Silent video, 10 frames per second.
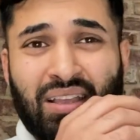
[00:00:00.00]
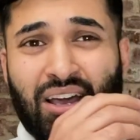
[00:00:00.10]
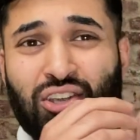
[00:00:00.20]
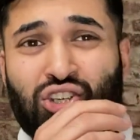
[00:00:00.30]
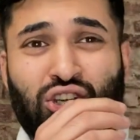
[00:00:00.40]

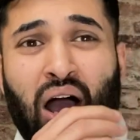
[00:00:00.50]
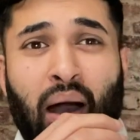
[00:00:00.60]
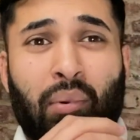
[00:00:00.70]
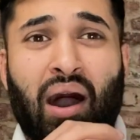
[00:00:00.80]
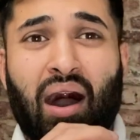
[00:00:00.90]
a
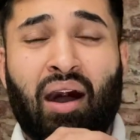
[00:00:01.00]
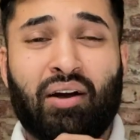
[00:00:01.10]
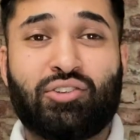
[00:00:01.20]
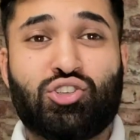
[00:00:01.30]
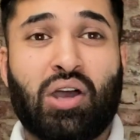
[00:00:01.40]
sharp,
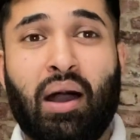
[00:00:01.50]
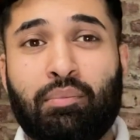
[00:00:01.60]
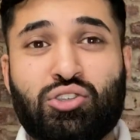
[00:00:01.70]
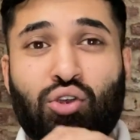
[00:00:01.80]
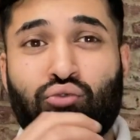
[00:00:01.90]
hard
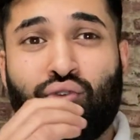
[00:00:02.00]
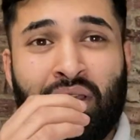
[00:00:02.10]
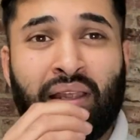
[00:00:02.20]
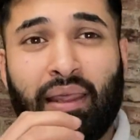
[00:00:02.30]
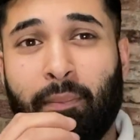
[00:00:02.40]
jab, to
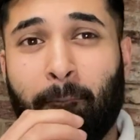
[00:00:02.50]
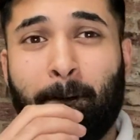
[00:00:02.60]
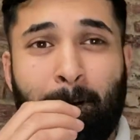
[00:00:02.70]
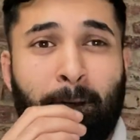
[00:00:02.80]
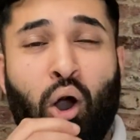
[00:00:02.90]
really
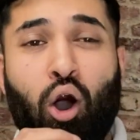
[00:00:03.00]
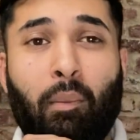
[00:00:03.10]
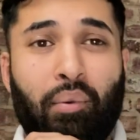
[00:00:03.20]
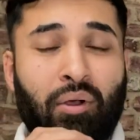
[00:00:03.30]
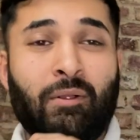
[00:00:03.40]

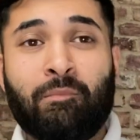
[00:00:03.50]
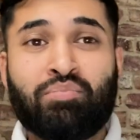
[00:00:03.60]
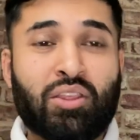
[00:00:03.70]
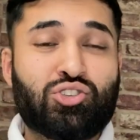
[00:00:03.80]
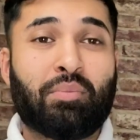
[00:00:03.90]
pop
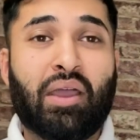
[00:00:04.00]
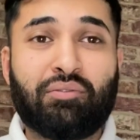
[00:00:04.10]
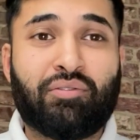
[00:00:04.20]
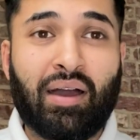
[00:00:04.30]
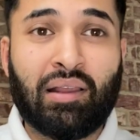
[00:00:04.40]
Jermaine
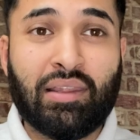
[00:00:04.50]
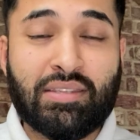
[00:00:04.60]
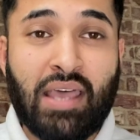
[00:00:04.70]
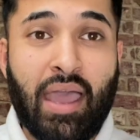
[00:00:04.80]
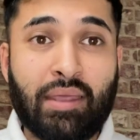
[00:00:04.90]

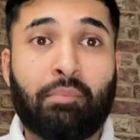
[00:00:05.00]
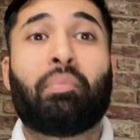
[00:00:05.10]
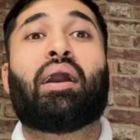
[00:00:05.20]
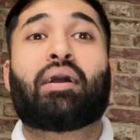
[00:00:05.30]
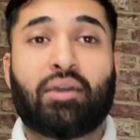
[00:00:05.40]
Franklin's head
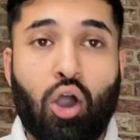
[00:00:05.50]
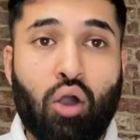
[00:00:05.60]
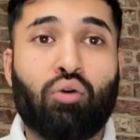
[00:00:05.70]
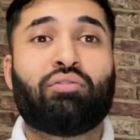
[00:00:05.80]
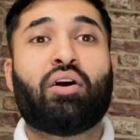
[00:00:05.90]
back
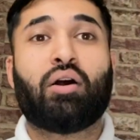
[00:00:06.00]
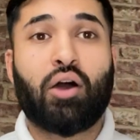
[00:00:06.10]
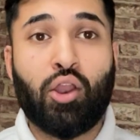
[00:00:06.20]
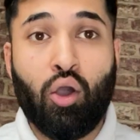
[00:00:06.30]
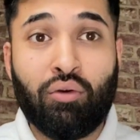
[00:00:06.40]
over
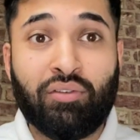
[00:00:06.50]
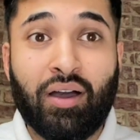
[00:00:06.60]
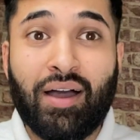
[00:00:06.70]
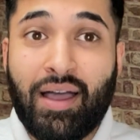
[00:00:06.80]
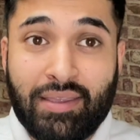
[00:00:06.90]
and
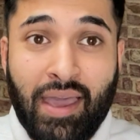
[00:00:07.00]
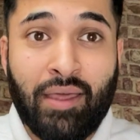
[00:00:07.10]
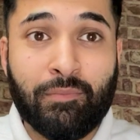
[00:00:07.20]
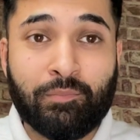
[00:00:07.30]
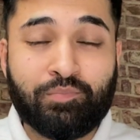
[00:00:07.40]
over
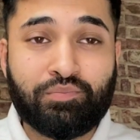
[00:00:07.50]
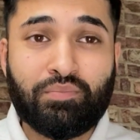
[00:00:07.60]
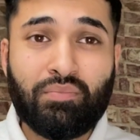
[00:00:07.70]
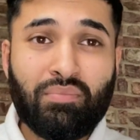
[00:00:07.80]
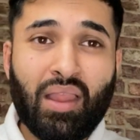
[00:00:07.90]
again.
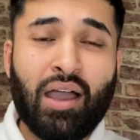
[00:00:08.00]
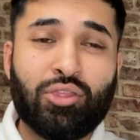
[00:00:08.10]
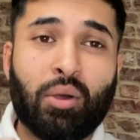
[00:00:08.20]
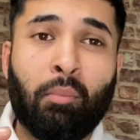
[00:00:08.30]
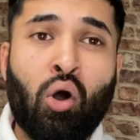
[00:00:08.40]

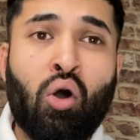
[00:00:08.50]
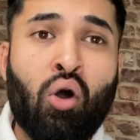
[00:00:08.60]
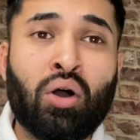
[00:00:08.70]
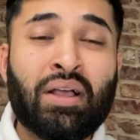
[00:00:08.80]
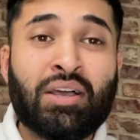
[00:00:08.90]
And the
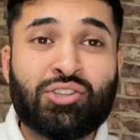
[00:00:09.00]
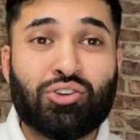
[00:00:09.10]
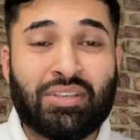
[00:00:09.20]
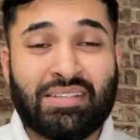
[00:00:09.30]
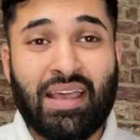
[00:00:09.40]
more
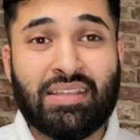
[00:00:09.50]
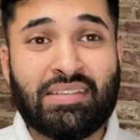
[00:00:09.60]
success